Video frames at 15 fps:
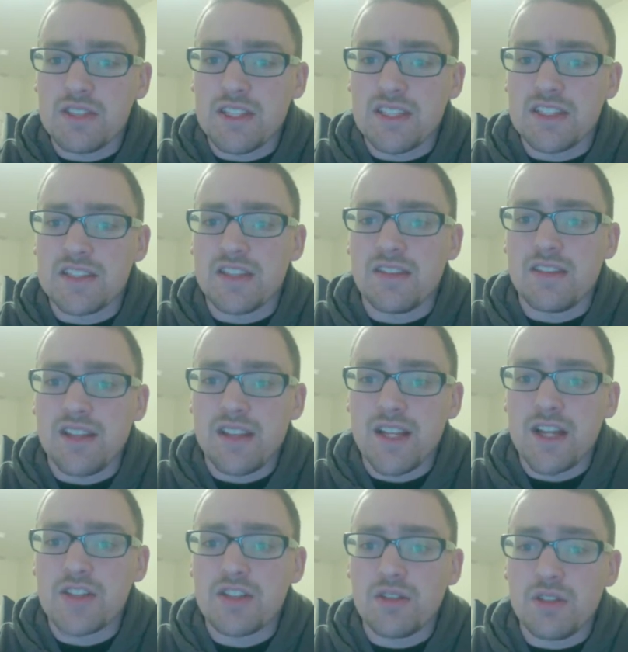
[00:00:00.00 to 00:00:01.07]
is a
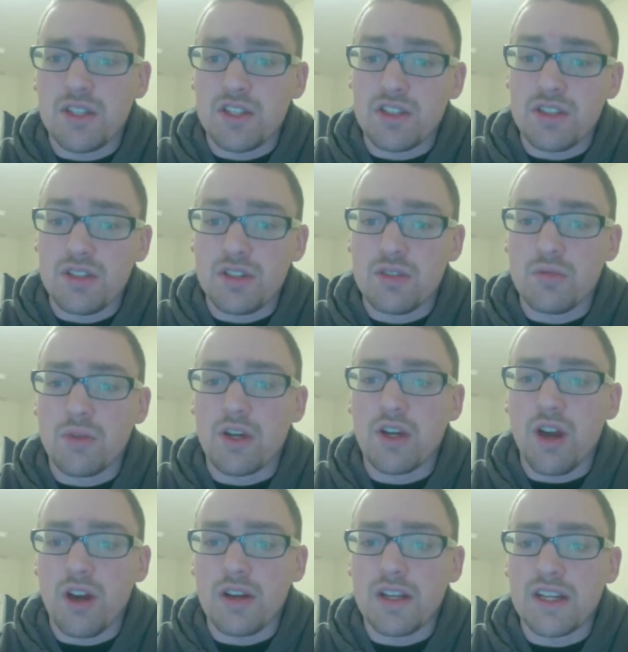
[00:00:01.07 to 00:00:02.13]
theological issue
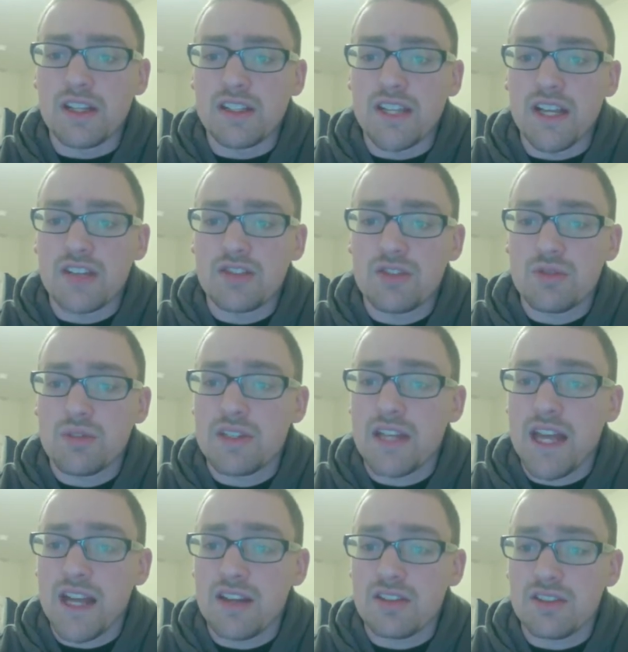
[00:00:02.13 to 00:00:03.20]
regarding textual
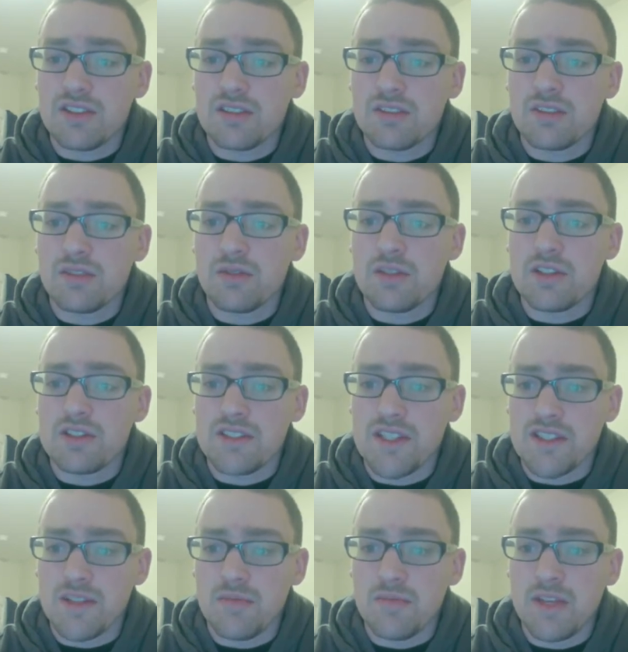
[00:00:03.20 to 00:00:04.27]
redaction and
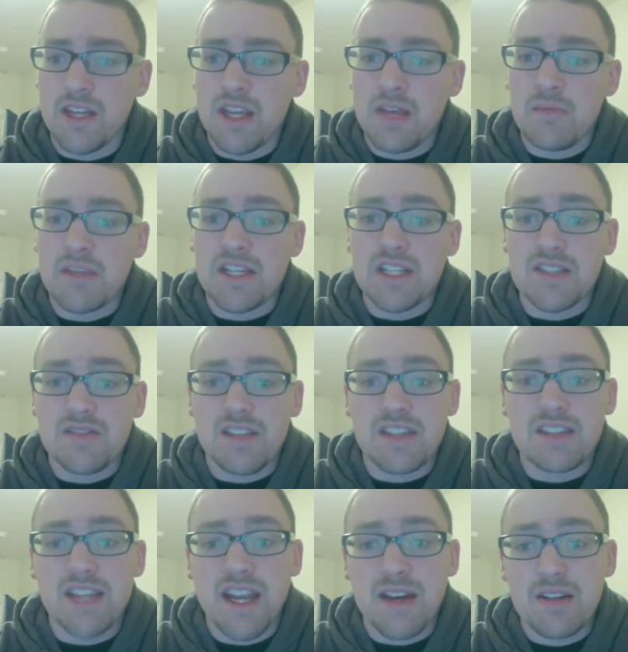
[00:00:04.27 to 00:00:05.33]
criticism because of the
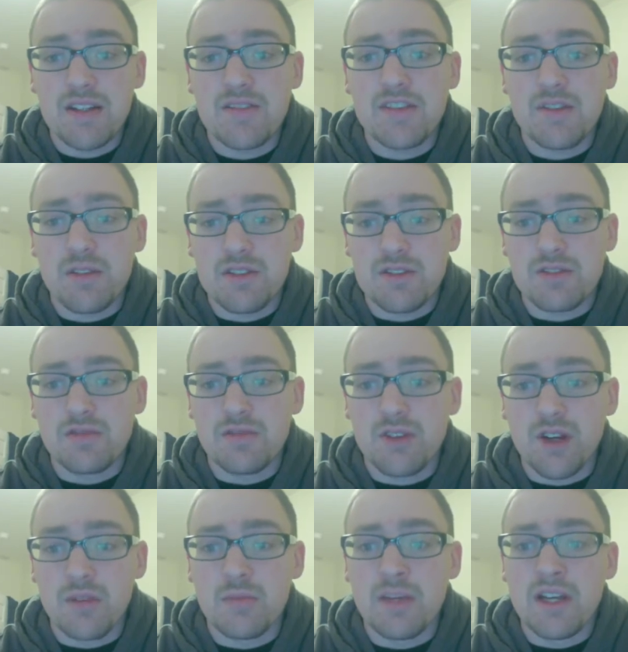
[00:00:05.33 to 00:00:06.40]
entirety of the original
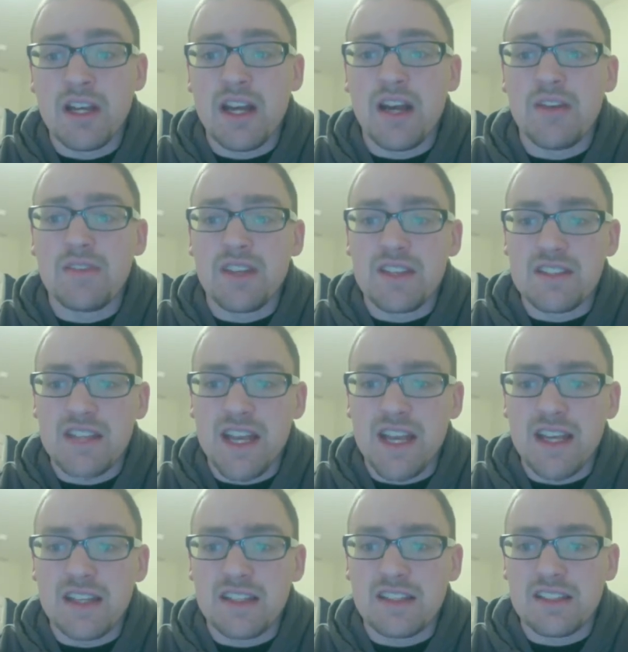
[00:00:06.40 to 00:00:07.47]
form of the
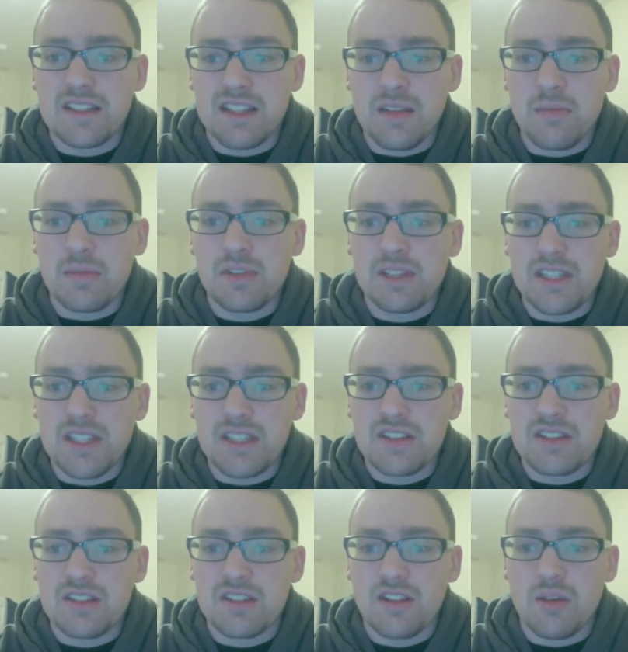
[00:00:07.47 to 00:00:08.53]
Isaiah complete
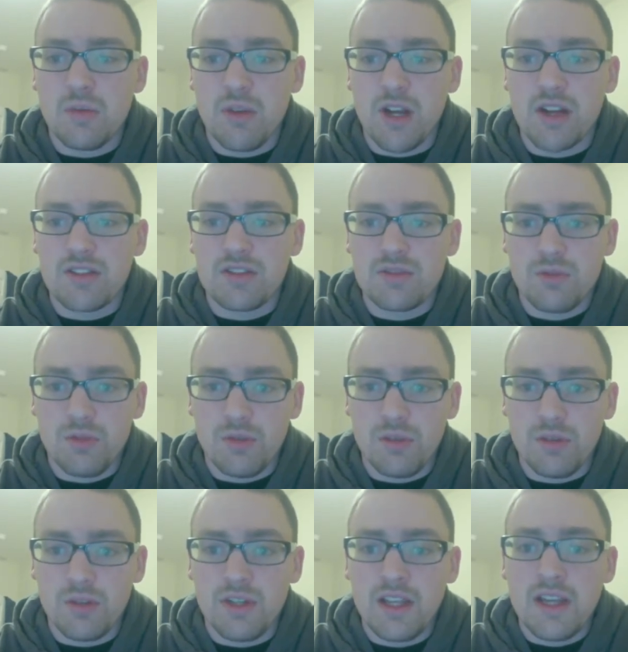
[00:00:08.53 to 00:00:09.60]
Qumran
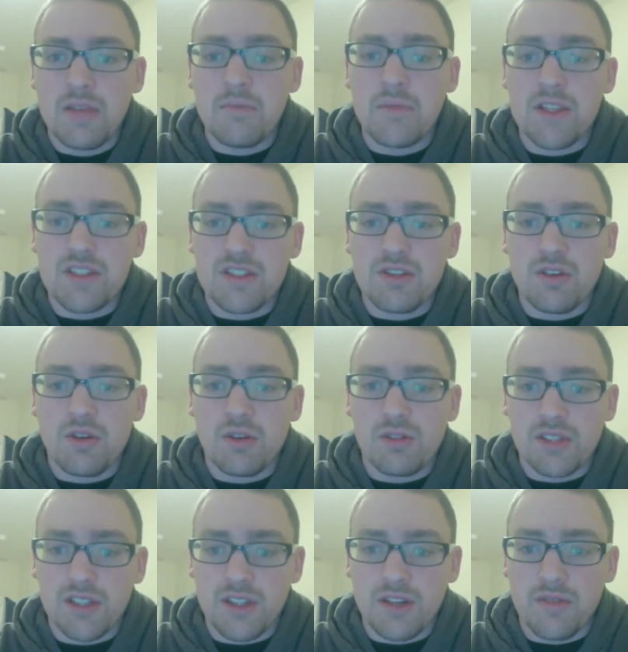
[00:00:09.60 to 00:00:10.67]
scroll mentioned
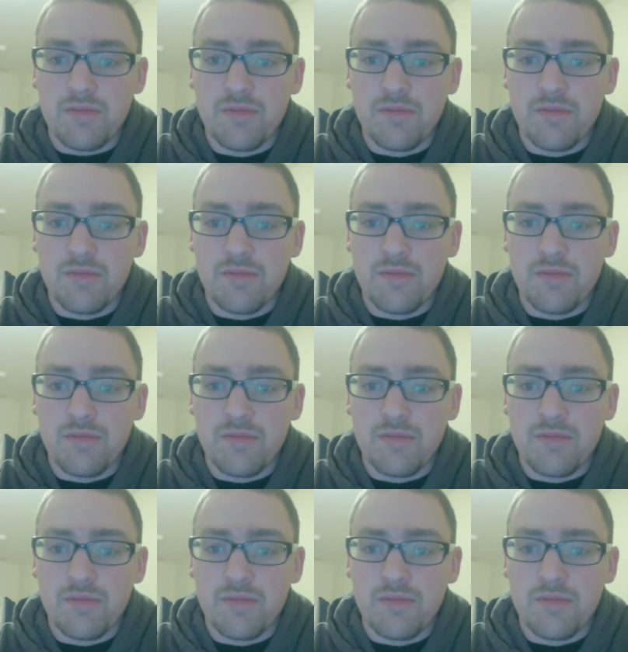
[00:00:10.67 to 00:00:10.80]
earlier.